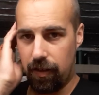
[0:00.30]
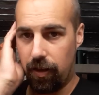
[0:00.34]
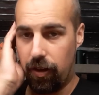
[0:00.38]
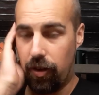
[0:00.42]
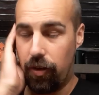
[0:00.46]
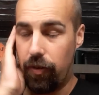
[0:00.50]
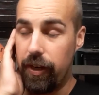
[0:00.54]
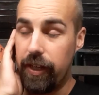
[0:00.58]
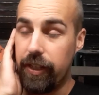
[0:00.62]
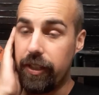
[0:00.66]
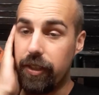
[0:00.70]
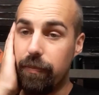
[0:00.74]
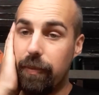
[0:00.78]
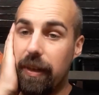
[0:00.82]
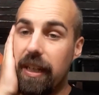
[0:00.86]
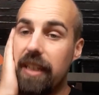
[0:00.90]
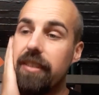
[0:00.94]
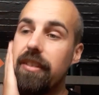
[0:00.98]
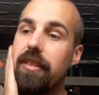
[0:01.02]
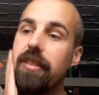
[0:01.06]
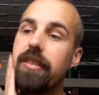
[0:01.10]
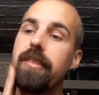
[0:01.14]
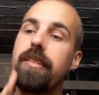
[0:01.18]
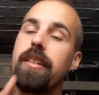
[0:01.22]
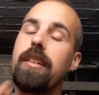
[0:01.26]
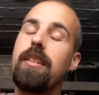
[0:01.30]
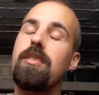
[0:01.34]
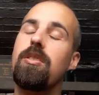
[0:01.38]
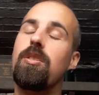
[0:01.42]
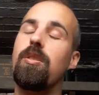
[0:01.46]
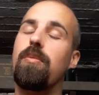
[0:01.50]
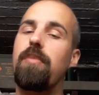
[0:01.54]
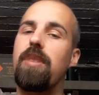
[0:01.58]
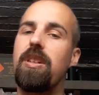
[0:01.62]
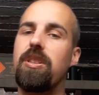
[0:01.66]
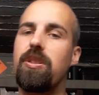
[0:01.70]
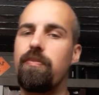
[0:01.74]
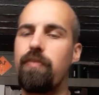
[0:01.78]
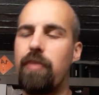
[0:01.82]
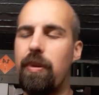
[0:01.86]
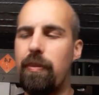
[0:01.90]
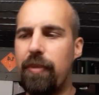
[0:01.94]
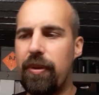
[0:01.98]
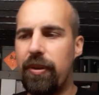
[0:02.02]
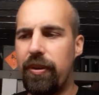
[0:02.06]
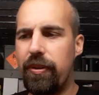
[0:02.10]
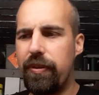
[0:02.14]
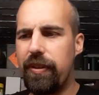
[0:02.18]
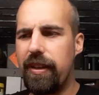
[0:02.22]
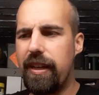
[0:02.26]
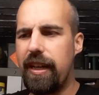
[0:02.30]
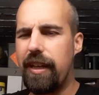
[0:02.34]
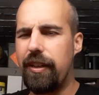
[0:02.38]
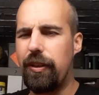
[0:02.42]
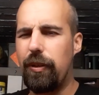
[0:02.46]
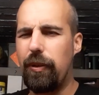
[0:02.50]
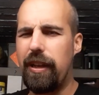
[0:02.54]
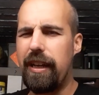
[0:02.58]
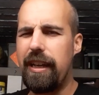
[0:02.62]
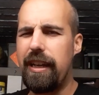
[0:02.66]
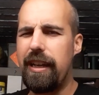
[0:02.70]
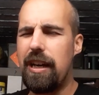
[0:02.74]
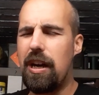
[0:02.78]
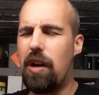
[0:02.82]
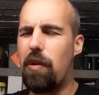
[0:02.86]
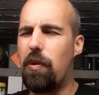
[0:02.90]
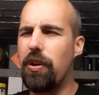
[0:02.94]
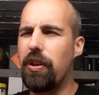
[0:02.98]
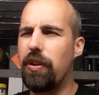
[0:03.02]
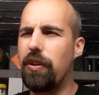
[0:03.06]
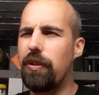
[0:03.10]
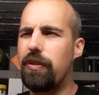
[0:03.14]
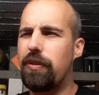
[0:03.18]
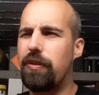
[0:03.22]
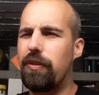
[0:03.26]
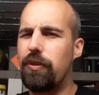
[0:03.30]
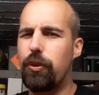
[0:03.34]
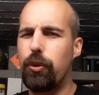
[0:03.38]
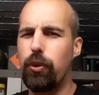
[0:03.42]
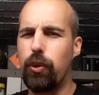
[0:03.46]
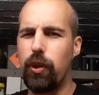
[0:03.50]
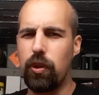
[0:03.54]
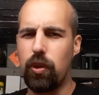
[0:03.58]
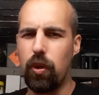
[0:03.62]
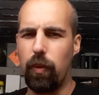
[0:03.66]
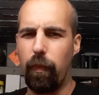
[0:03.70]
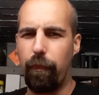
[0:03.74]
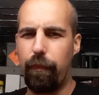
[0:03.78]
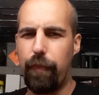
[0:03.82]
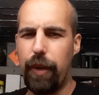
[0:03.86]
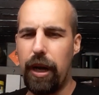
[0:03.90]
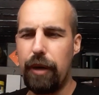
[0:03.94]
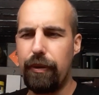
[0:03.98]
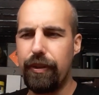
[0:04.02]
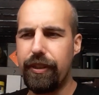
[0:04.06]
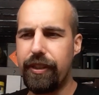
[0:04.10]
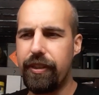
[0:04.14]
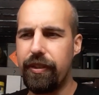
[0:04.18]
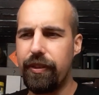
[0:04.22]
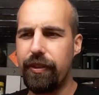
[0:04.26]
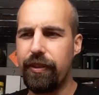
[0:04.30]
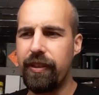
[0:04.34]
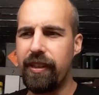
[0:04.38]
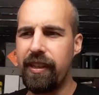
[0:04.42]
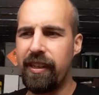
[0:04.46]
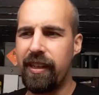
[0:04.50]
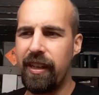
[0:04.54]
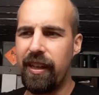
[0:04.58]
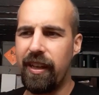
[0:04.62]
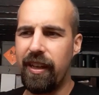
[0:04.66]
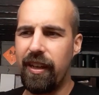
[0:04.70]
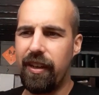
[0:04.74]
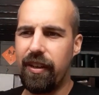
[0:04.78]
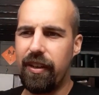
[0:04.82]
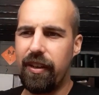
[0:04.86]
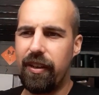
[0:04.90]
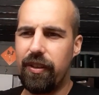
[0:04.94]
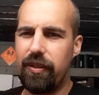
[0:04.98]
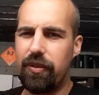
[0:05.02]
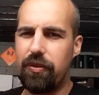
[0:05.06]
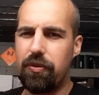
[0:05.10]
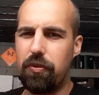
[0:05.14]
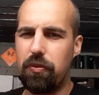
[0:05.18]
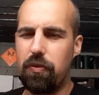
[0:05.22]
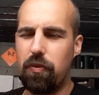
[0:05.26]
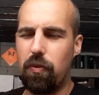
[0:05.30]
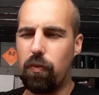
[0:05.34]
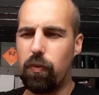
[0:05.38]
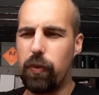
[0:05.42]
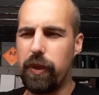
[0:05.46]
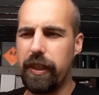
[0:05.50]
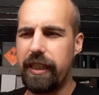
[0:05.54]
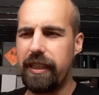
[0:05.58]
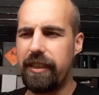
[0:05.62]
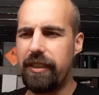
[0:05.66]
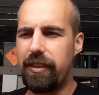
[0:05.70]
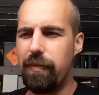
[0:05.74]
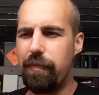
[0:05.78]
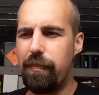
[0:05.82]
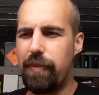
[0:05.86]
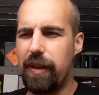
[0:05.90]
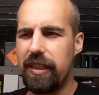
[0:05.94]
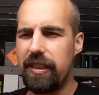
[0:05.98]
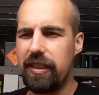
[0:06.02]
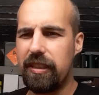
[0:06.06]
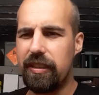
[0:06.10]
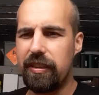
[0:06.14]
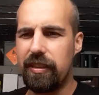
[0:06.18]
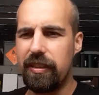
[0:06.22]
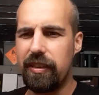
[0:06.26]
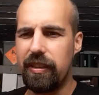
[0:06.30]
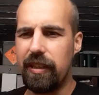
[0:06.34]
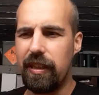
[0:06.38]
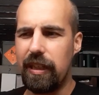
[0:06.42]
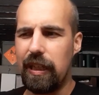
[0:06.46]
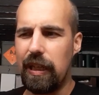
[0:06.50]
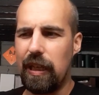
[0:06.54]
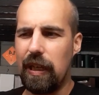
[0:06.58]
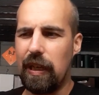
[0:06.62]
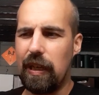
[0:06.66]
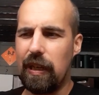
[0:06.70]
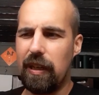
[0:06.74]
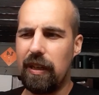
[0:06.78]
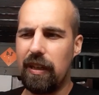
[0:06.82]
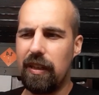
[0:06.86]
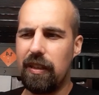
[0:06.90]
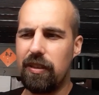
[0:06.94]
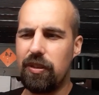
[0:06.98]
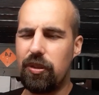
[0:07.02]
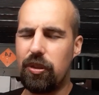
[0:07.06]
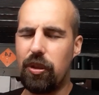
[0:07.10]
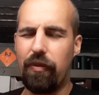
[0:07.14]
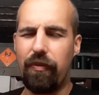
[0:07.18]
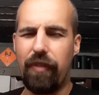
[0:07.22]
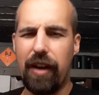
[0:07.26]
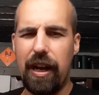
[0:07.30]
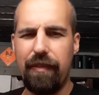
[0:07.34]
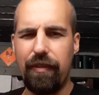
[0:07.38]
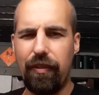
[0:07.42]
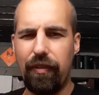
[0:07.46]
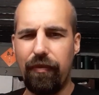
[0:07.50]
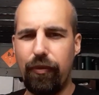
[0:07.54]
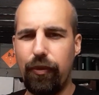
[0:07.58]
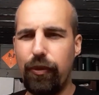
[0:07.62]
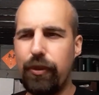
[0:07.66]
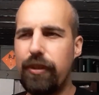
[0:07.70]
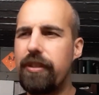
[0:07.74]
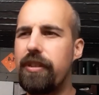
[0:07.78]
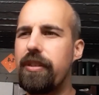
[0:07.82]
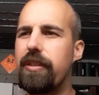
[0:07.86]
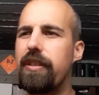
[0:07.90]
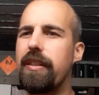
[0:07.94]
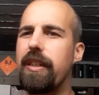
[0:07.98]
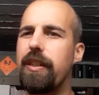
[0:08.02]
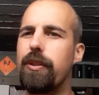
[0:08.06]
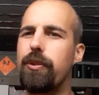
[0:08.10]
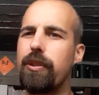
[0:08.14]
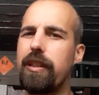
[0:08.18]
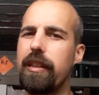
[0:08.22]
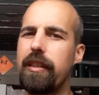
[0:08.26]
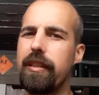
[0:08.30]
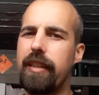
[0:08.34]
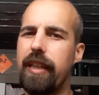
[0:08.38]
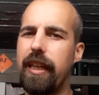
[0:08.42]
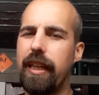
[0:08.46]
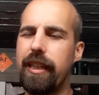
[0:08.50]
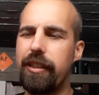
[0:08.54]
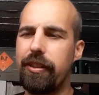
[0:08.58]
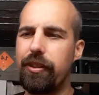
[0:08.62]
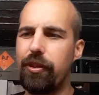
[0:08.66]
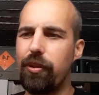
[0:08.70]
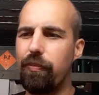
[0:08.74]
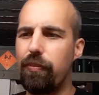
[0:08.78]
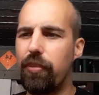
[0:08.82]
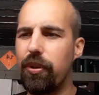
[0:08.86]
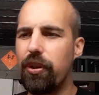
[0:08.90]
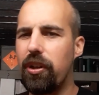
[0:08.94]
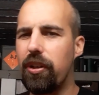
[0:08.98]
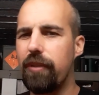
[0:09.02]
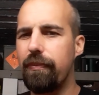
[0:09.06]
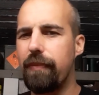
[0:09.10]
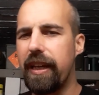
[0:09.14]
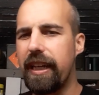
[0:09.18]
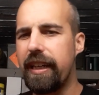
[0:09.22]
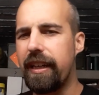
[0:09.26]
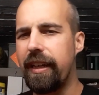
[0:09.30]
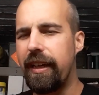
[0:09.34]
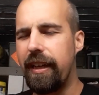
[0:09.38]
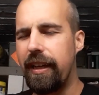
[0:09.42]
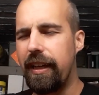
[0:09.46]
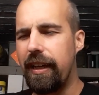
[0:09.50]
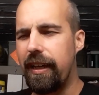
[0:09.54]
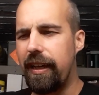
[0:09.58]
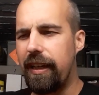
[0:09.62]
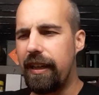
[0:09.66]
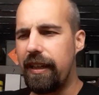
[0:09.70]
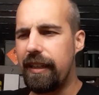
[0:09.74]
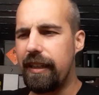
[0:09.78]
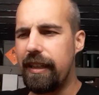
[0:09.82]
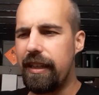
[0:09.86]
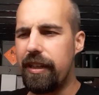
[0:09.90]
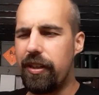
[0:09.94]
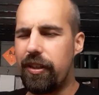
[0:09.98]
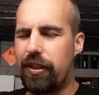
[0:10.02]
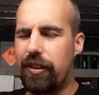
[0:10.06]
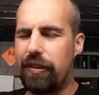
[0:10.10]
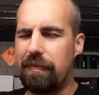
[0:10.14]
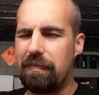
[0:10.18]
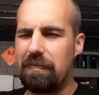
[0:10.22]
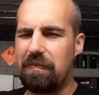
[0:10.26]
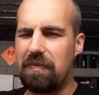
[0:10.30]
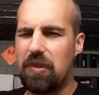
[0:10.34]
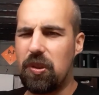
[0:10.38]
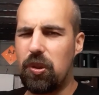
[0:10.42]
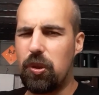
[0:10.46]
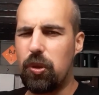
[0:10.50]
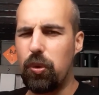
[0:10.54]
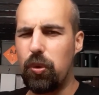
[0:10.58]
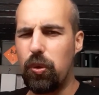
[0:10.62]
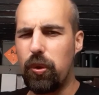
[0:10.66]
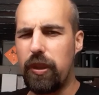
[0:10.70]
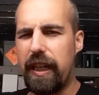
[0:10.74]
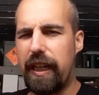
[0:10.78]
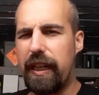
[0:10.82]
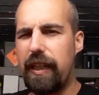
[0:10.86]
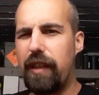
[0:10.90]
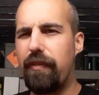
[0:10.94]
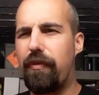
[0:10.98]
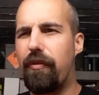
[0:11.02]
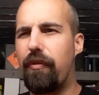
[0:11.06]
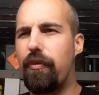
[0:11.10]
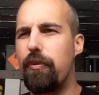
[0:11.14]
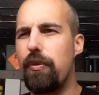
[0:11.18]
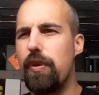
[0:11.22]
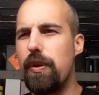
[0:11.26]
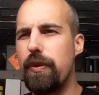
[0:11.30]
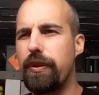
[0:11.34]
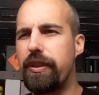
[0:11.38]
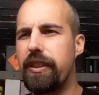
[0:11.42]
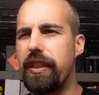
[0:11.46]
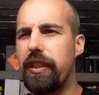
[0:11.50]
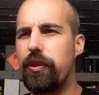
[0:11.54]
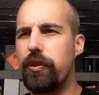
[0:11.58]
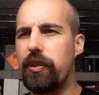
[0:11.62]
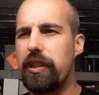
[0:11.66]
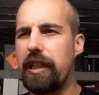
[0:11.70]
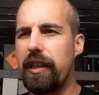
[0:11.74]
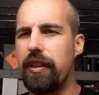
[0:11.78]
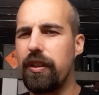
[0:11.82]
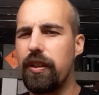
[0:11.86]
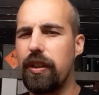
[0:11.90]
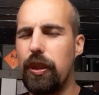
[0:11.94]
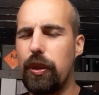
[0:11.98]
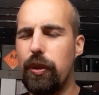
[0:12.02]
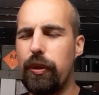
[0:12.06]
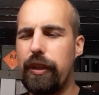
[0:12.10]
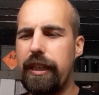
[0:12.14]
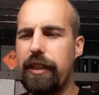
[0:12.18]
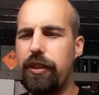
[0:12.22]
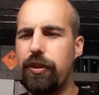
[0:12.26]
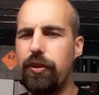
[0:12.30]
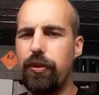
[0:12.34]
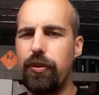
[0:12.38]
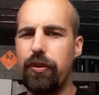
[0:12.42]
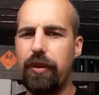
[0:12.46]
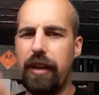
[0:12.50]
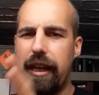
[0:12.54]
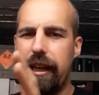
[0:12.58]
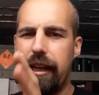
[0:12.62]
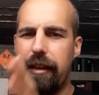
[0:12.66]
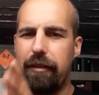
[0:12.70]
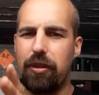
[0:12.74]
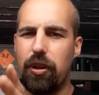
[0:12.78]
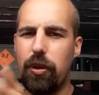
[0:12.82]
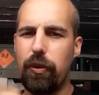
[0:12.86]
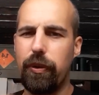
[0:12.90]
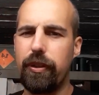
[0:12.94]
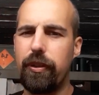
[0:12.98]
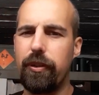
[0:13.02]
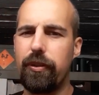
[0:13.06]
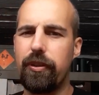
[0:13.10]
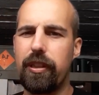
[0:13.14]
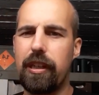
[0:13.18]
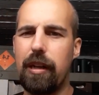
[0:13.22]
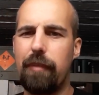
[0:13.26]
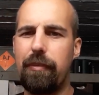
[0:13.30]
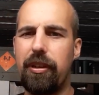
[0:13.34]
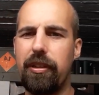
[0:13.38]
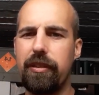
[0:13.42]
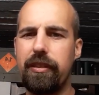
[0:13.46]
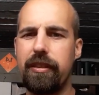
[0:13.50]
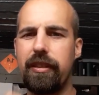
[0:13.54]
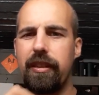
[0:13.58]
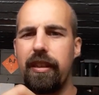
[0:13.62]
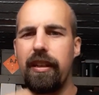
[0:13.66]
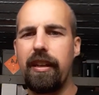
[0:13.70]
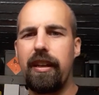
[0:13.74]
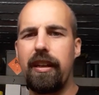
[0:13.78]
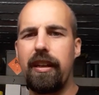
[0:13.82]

Alright, you bastards, this is Some-Belgian-prepper, and today I want to do a comparison to what is the best survival food that you can take in your bug out bag. There are two kind of roads that you can go into, and I'm going to talk about